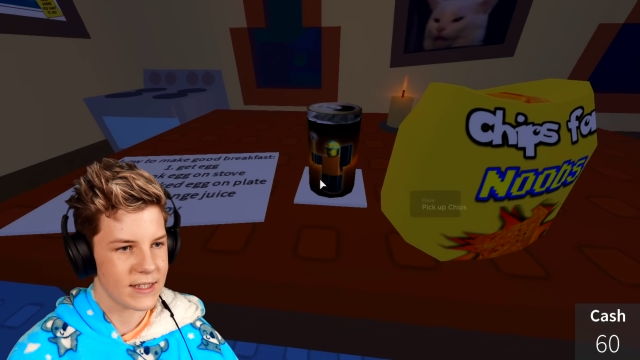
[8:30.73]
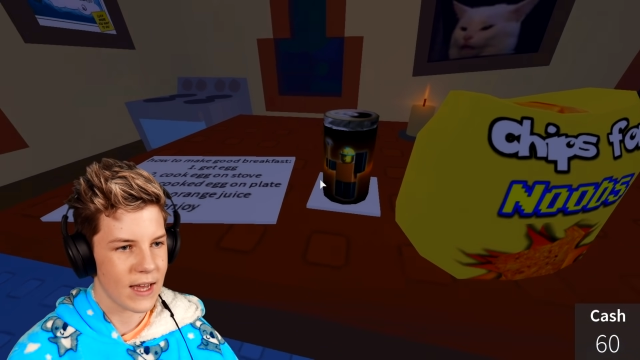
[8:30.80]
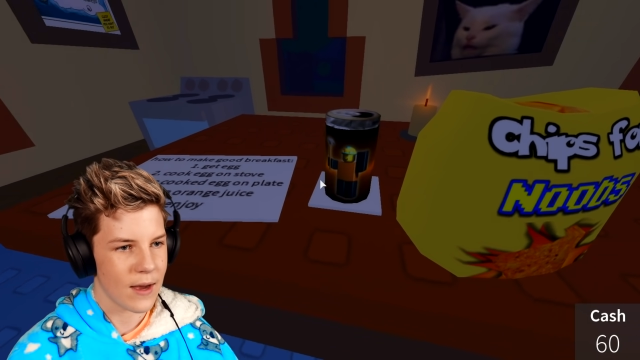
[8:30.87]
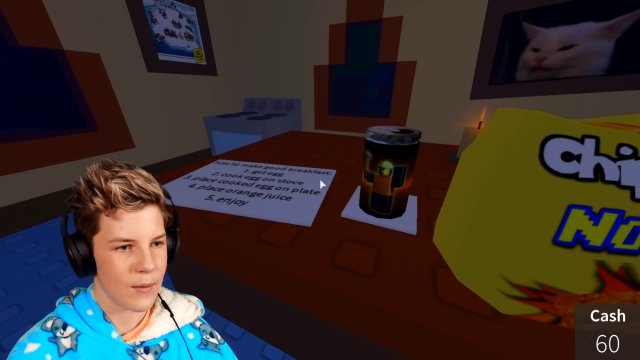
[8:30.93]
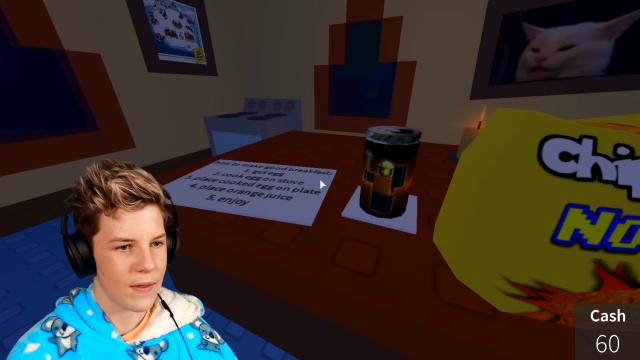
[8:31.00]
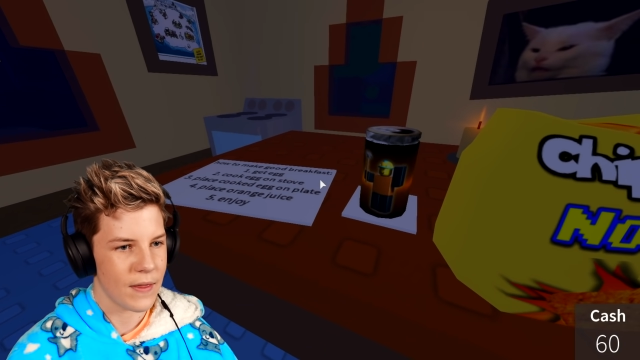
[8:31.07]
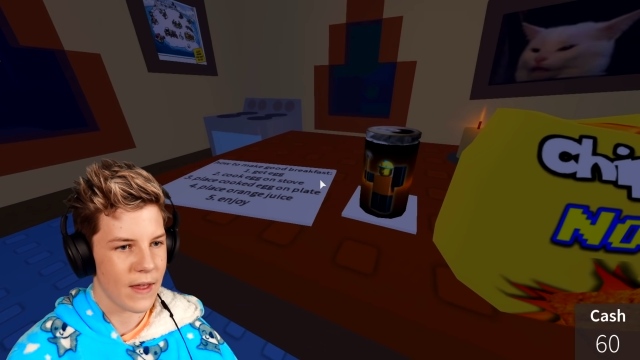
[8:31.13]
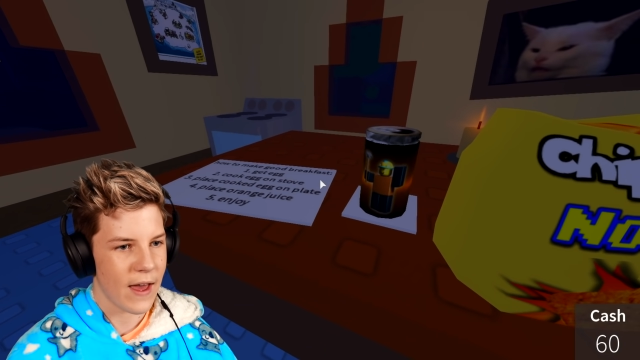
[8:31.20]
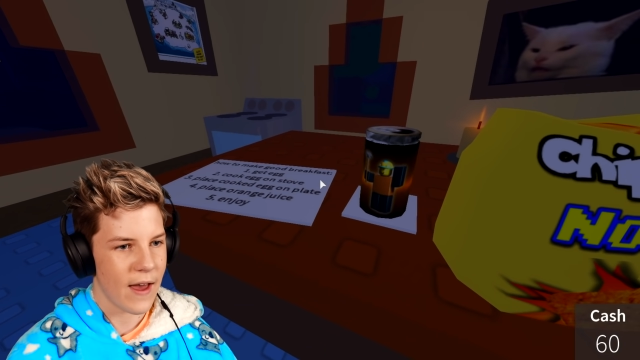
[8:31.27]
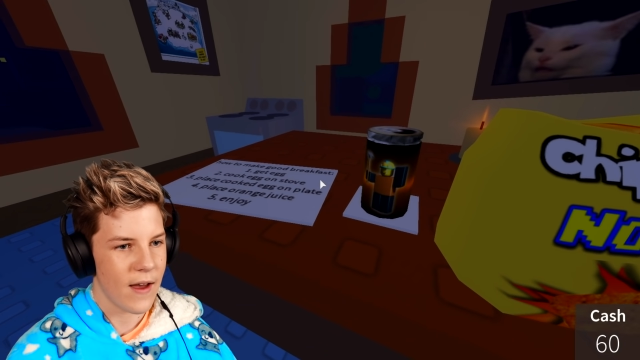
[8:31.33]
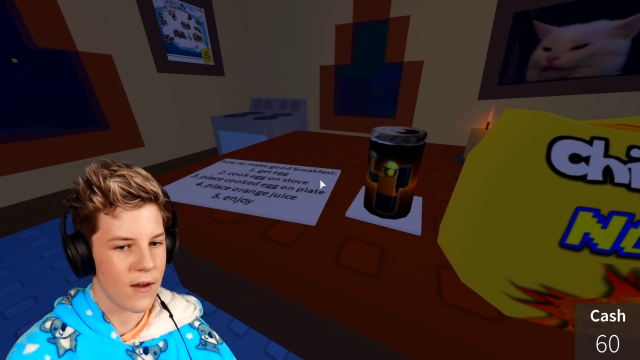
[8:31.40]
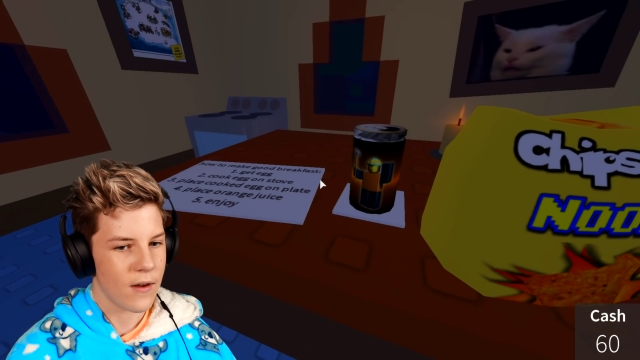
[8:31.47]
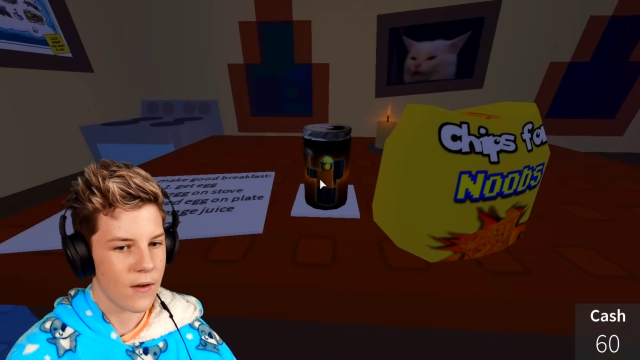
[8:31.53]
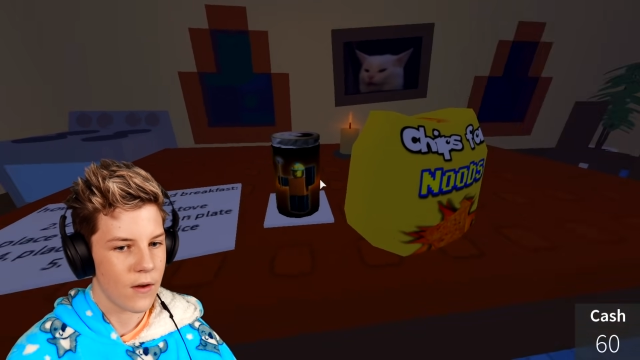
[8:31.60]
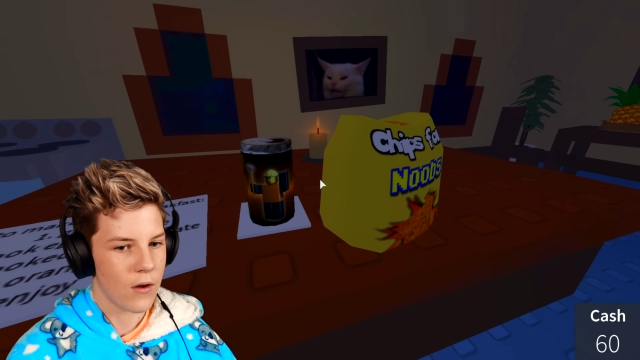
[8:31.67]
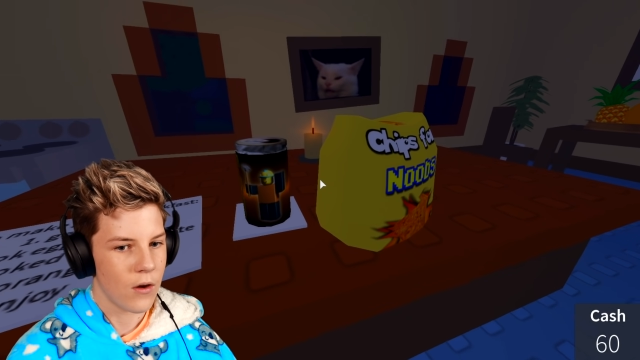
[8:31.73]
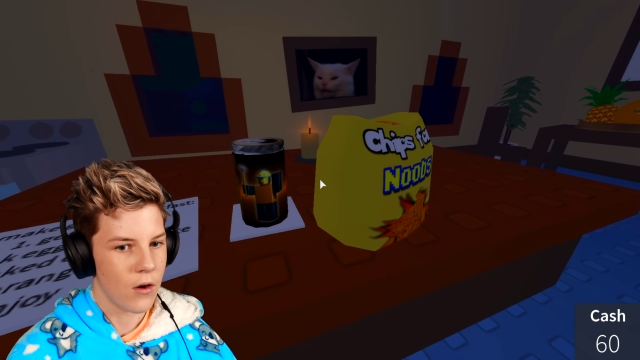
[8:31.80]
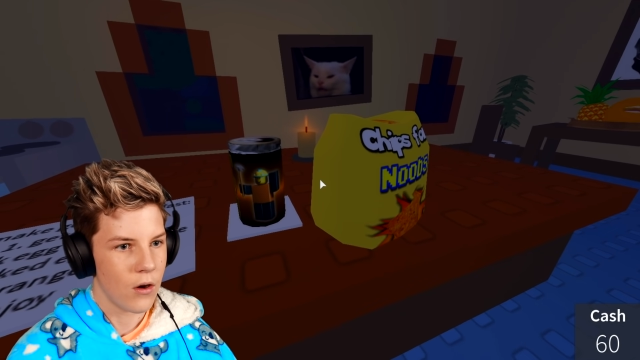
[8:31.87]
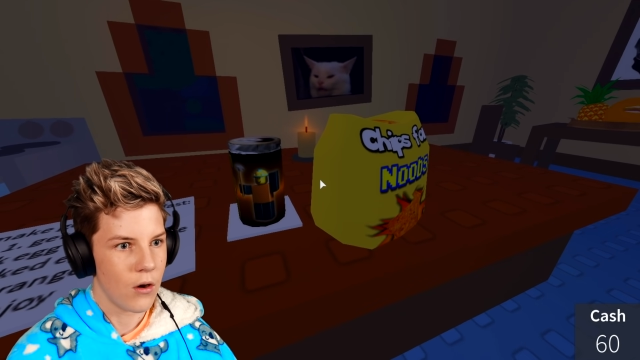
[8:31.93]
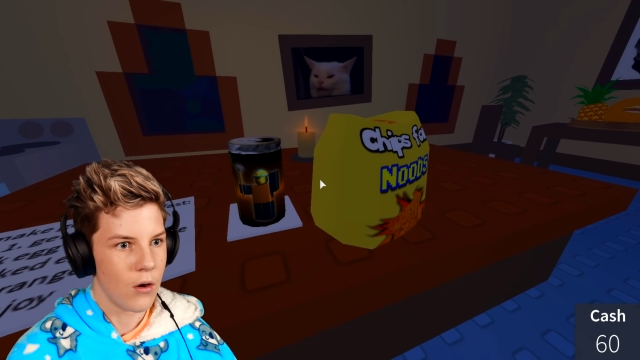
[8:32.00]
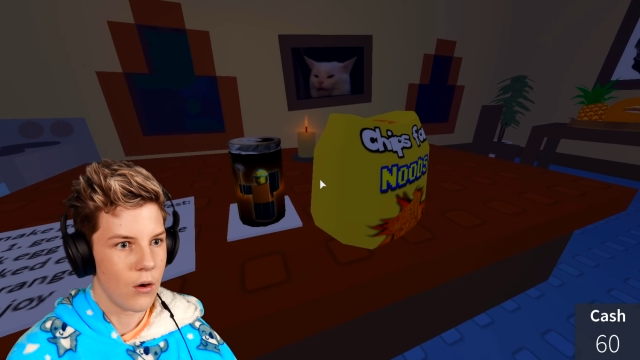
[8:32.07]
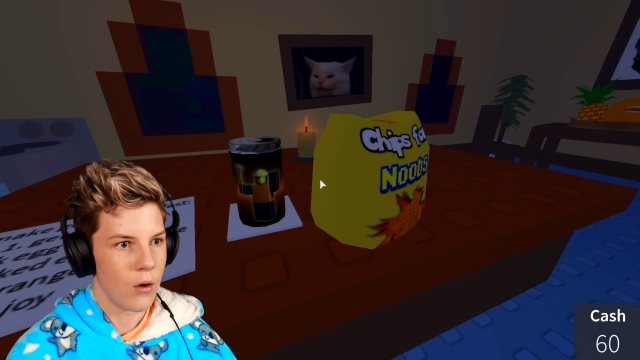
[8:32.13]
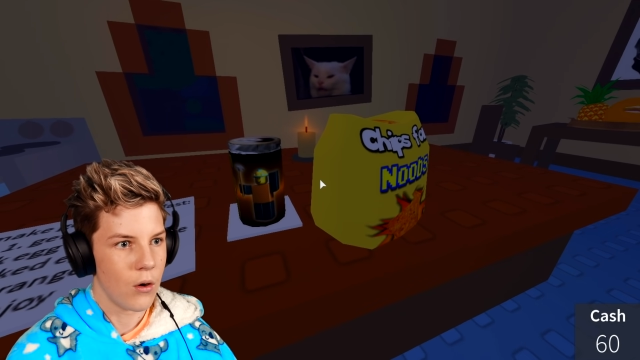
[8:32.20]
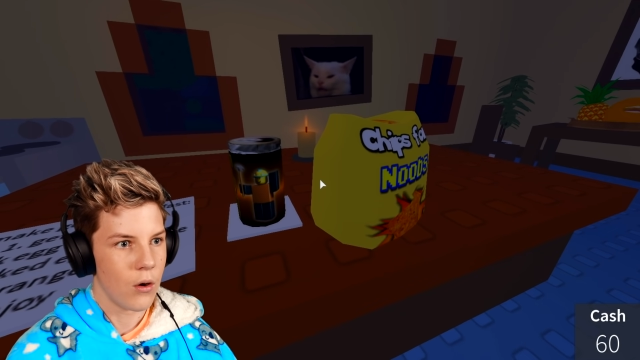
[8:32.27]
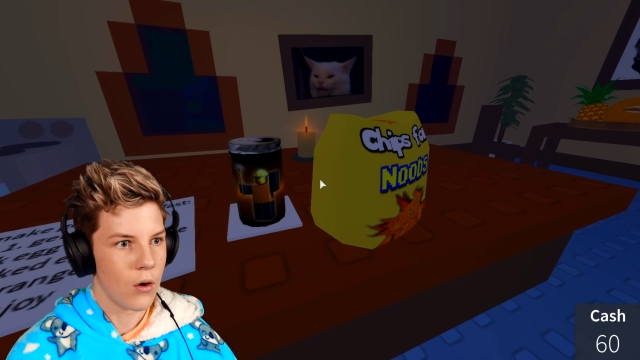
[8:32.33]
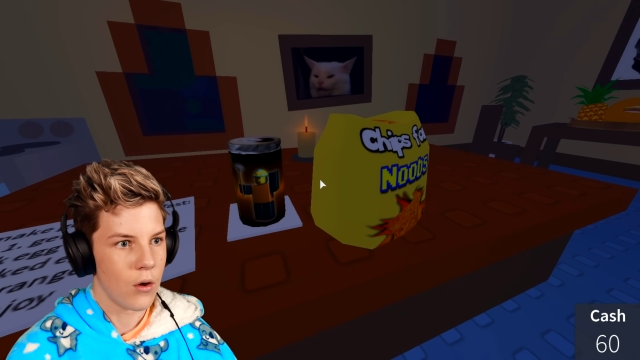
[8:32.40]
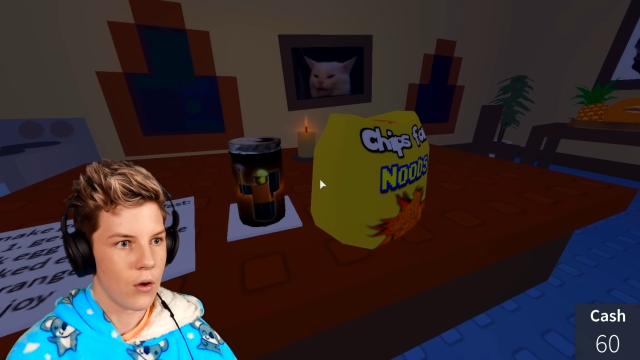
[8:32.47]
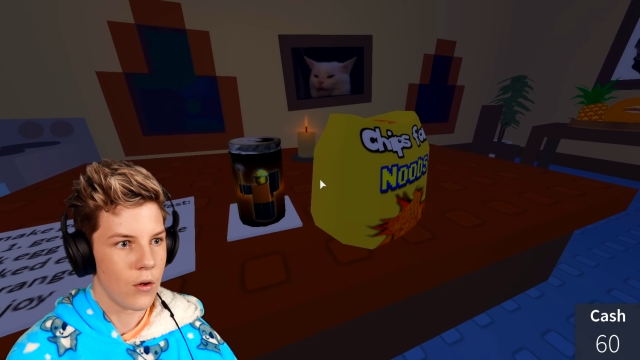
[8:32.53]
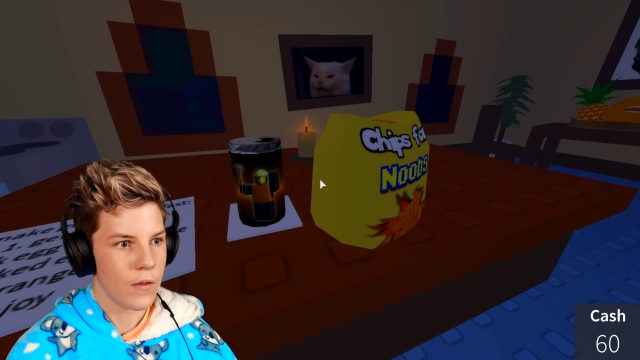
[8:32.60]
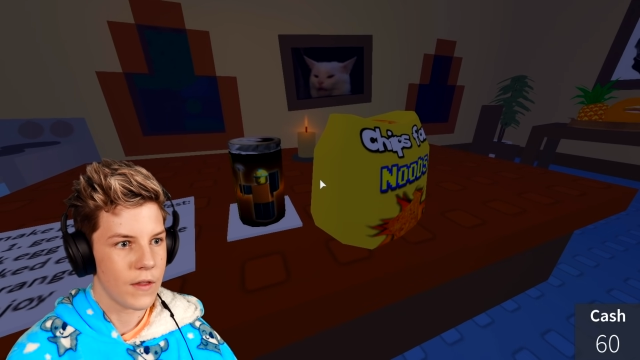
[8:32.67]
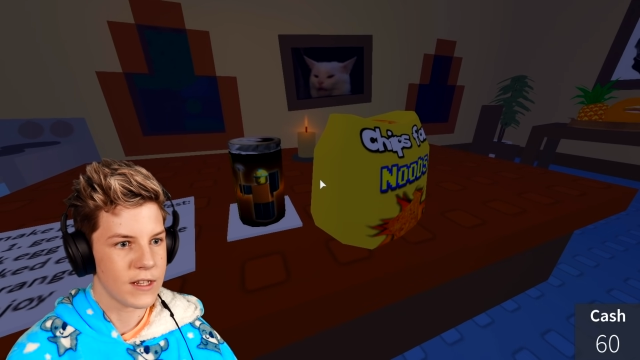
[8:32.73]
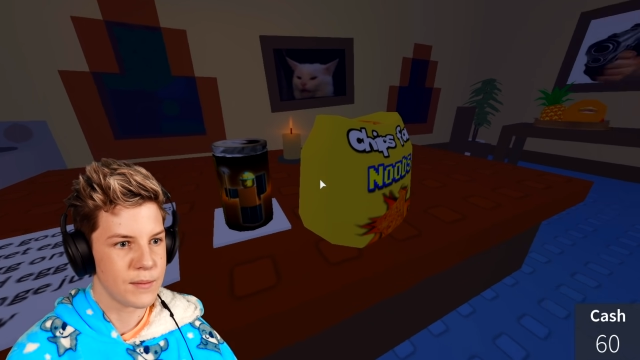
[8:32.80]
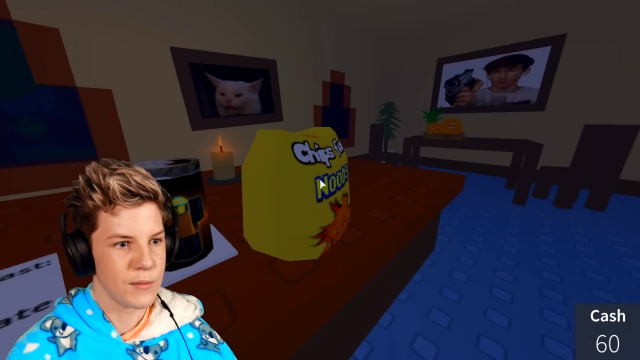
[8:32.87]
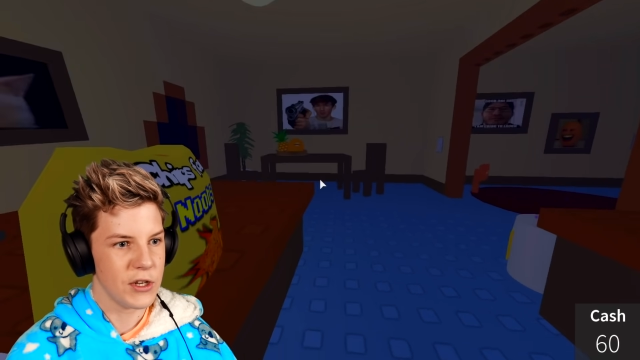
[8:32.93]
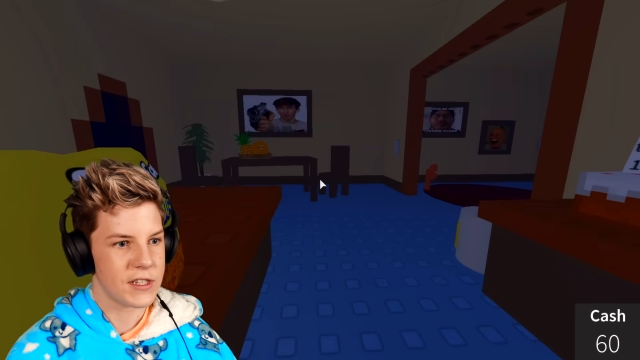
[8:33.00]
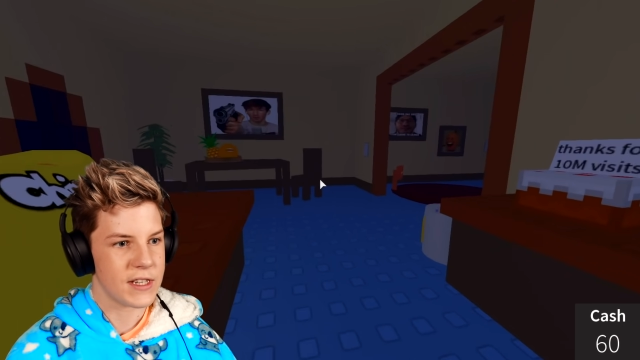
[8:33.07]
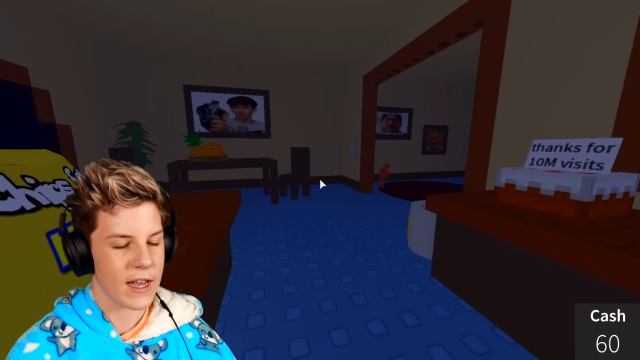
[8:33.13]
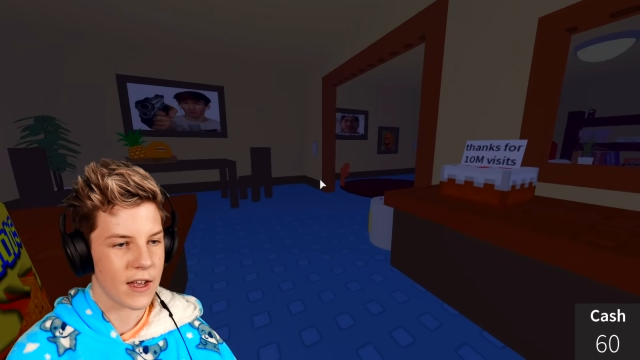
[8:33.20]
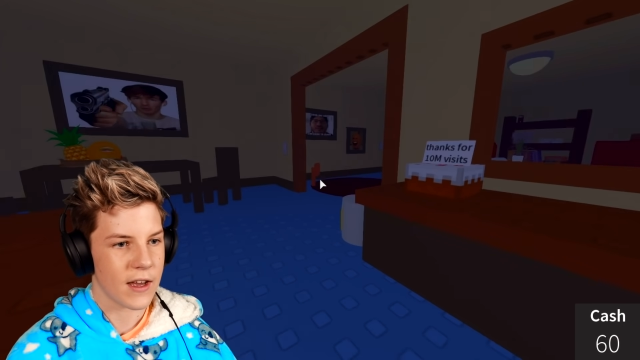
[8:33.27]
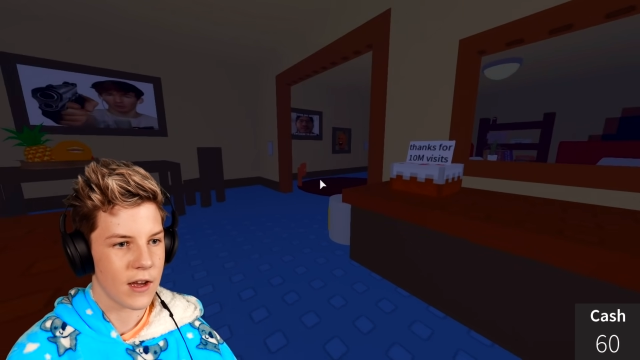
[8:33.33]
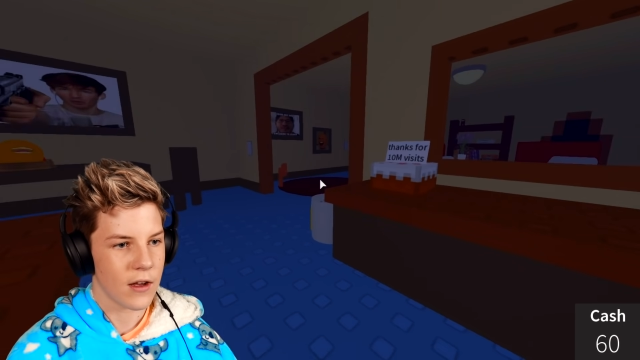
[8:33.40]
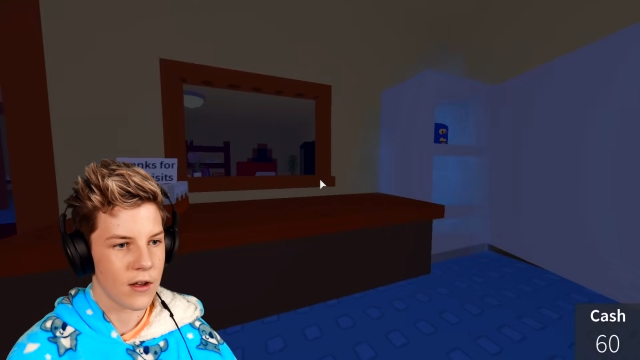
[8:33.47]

that one there. There's music.